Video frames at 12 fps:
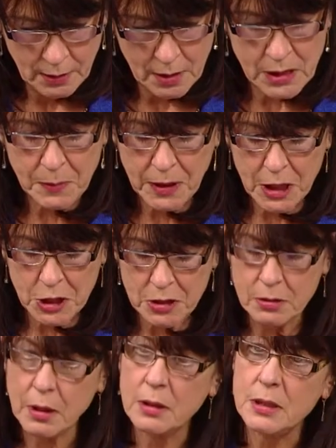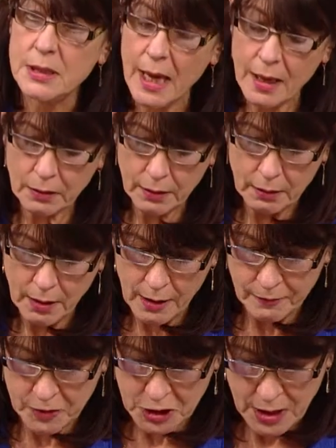Inspiration in tackling
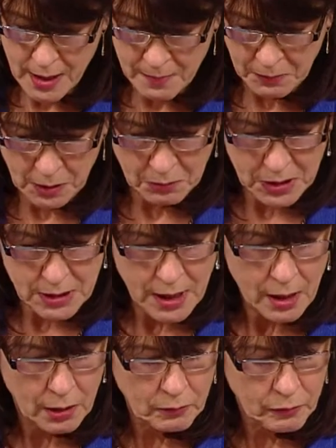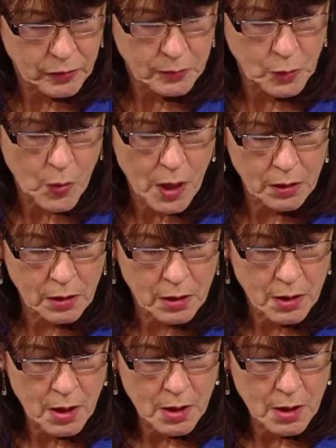FGM can be taken from the work